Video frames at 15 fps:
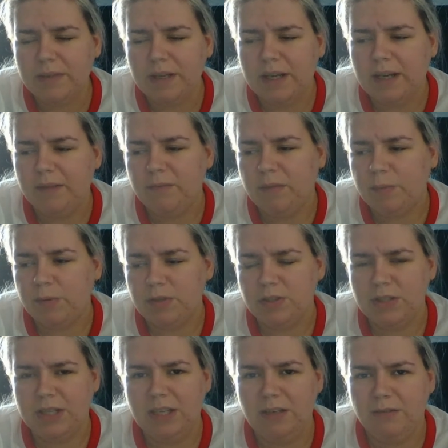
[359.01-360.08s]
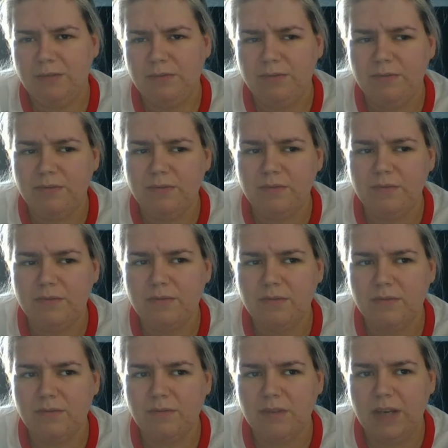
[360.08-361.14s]
The person who kind of
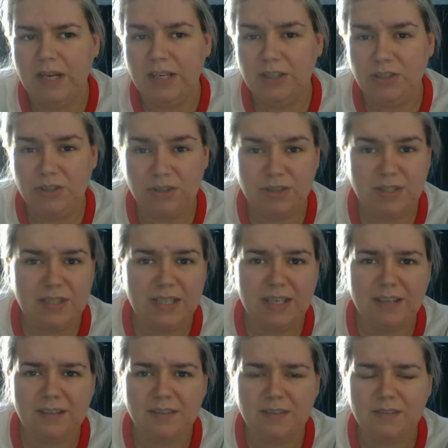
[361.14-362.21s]
introduced that